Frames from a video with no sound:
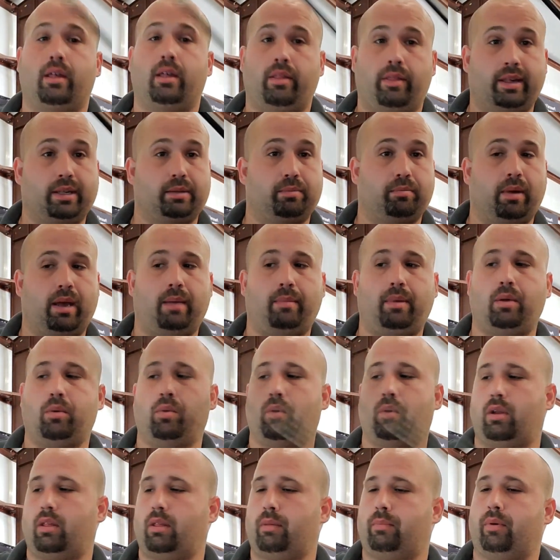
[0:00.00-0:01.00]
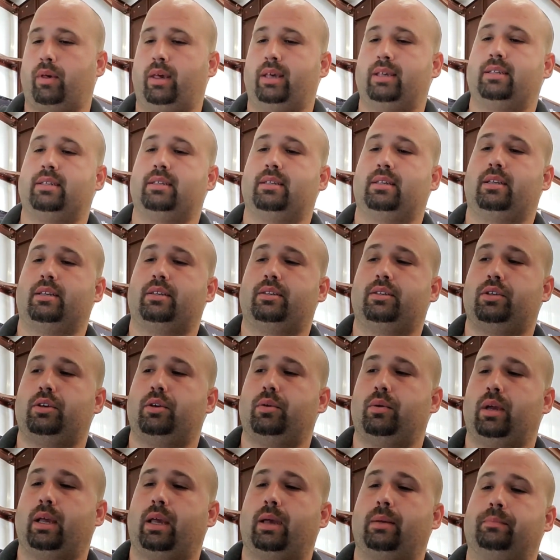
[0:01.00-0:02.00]
This may be one of the places that it's
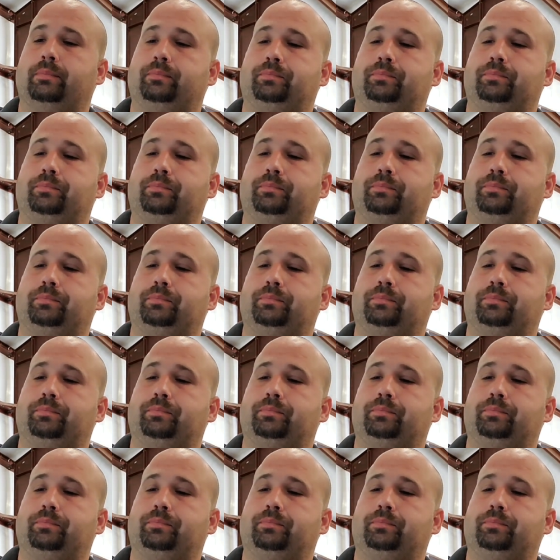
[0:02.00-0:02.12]
doing it.